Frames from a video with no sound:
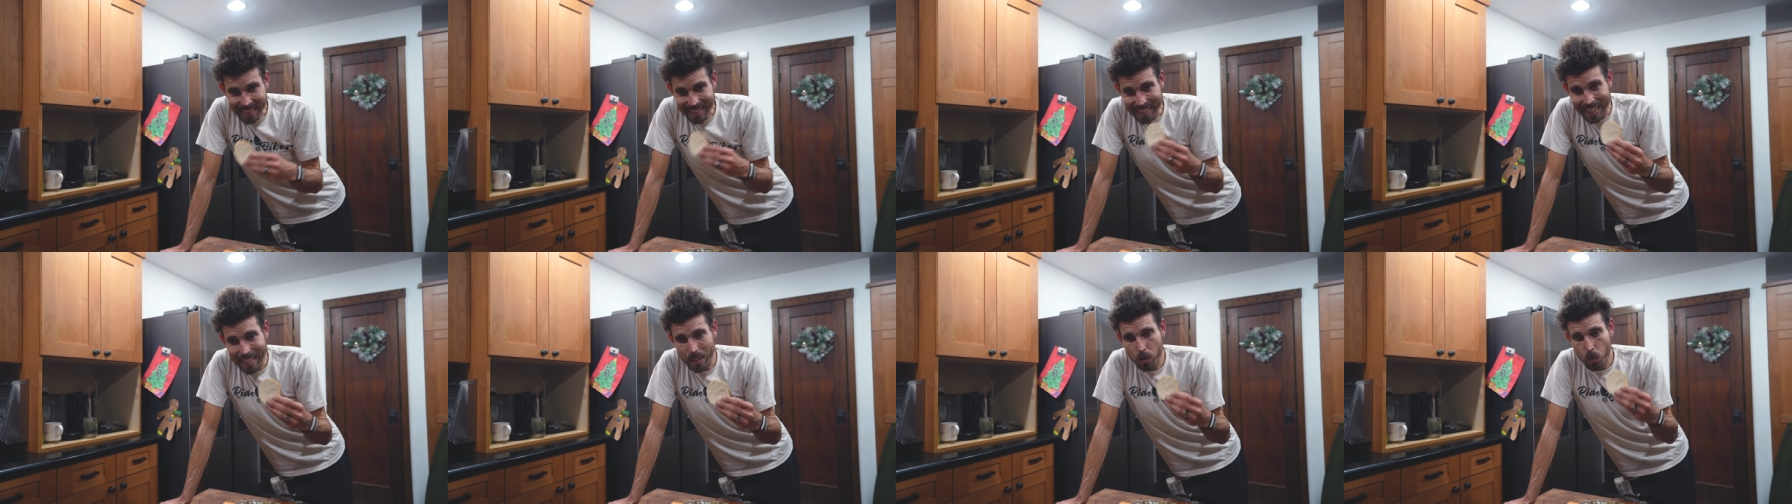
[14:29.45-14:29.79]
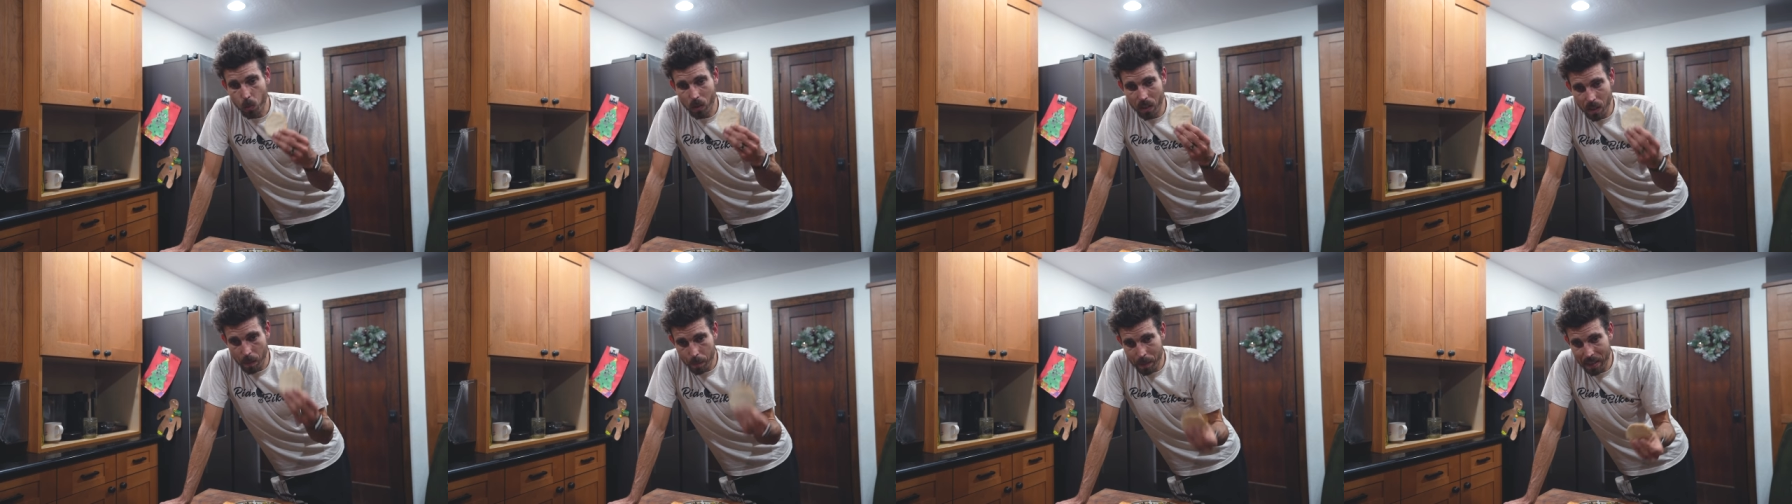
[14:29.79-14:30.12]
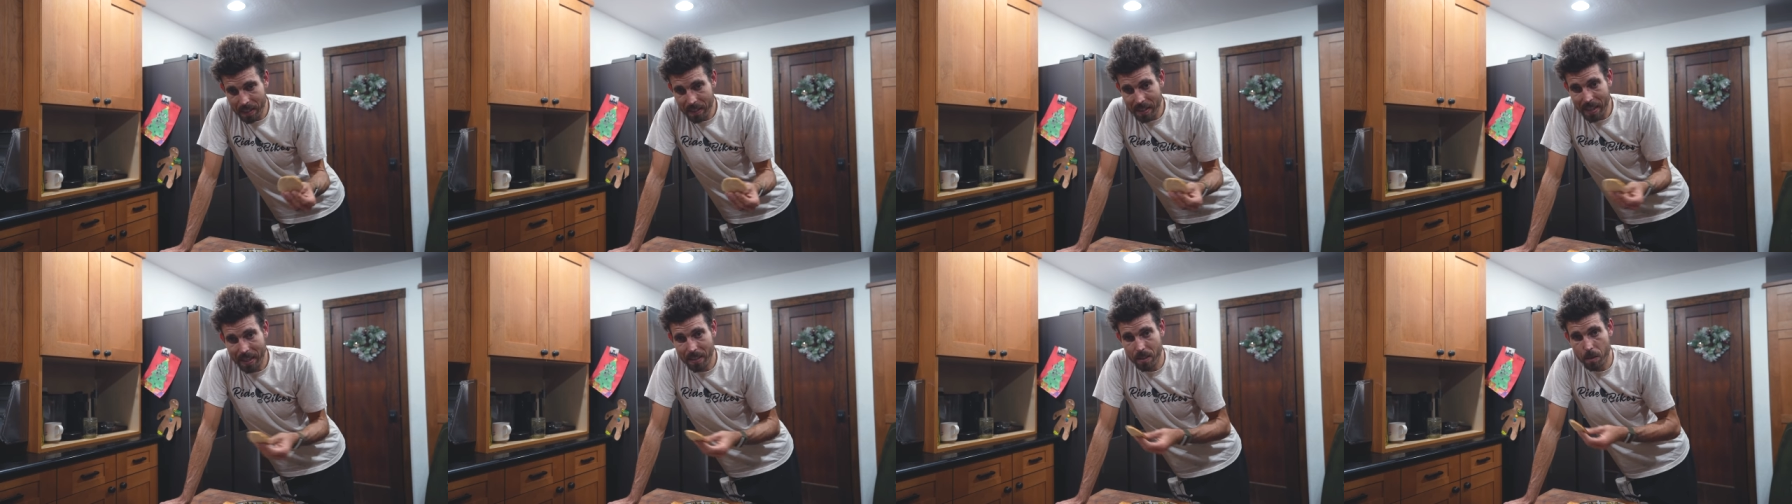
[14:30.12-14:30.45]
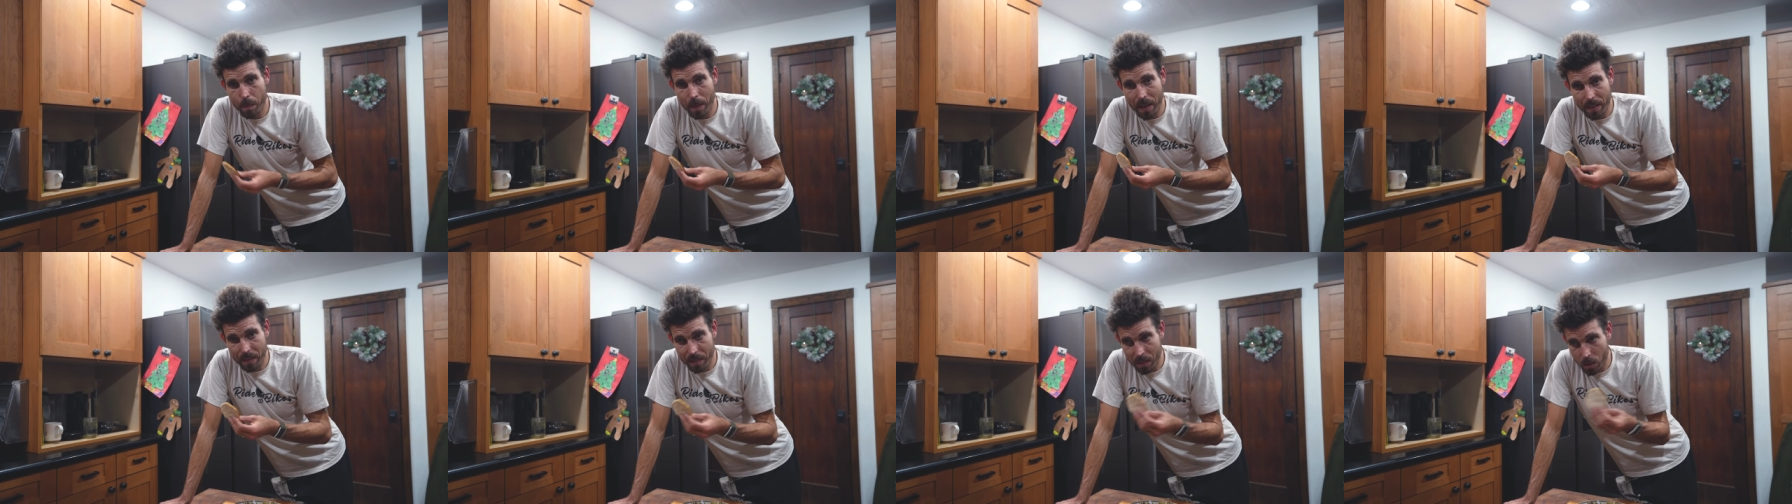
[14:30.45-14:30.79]
That's one of the big things
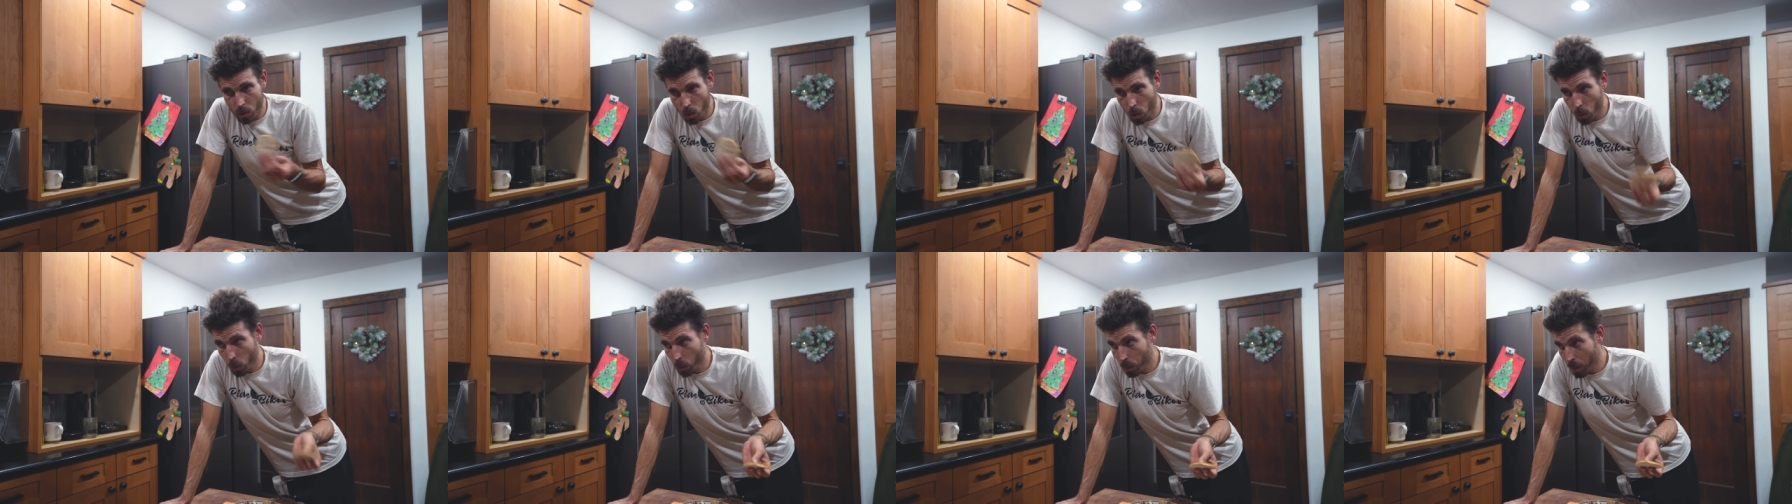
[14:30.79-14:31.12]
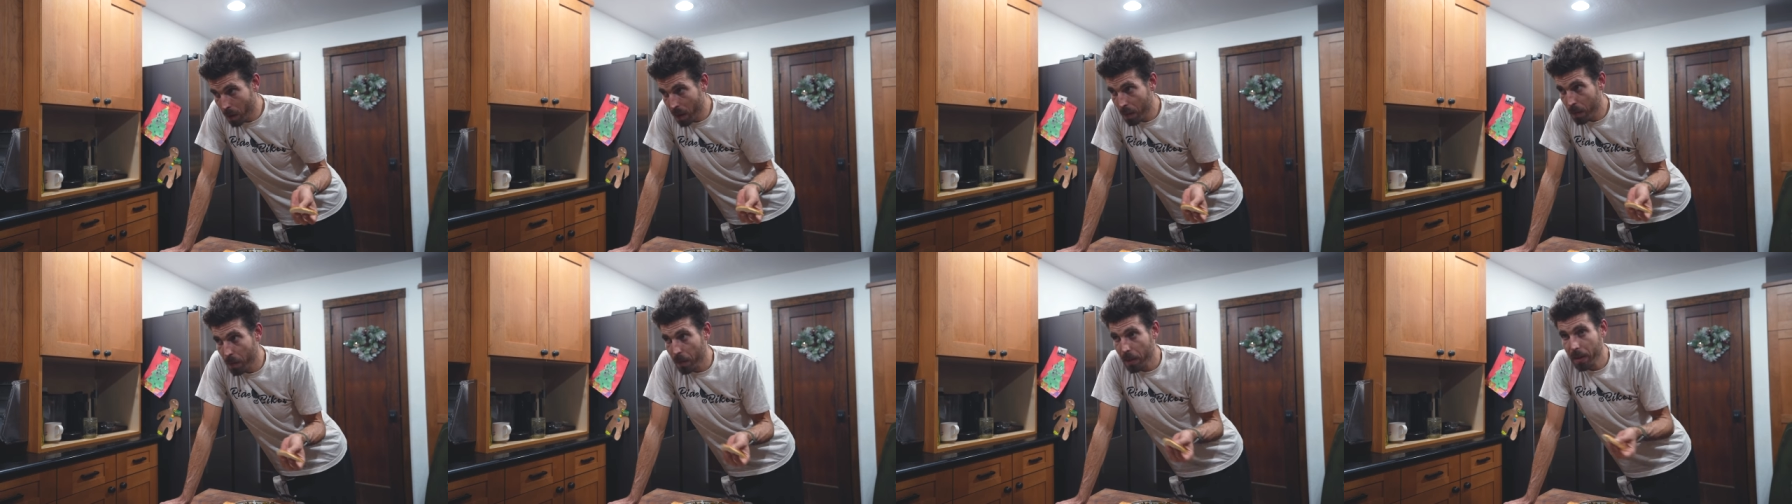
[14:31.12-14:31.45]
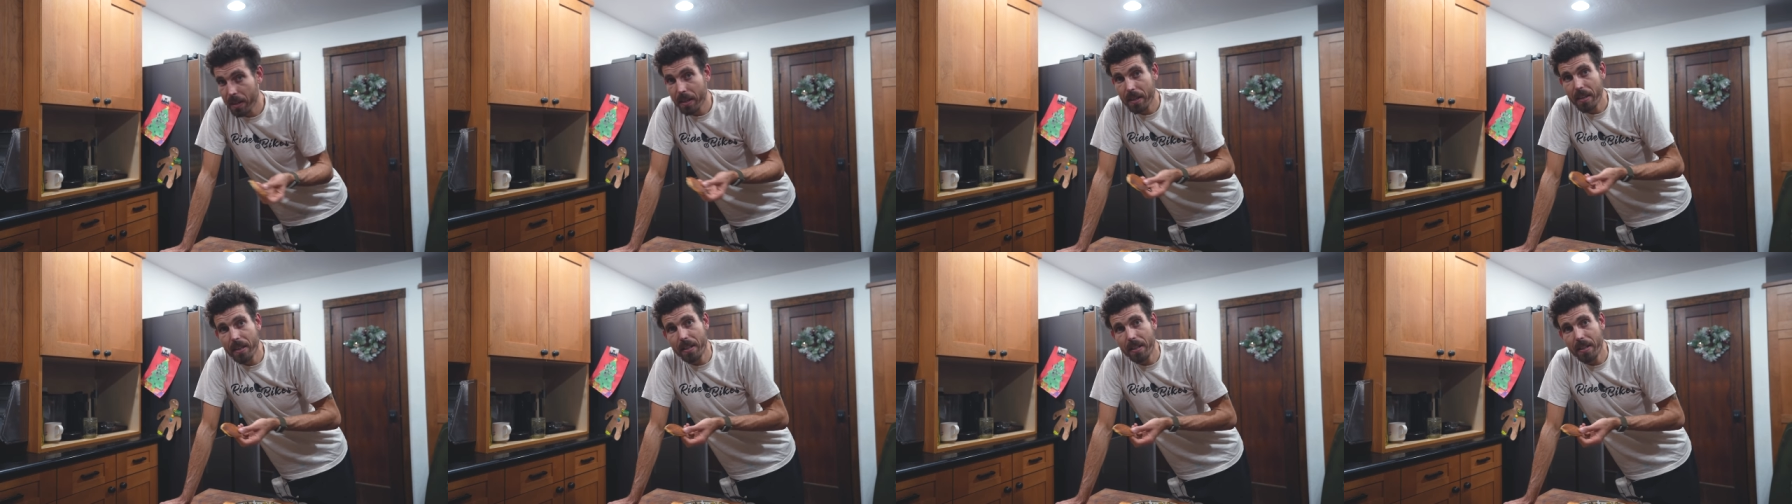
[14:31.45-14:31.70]
about this whole month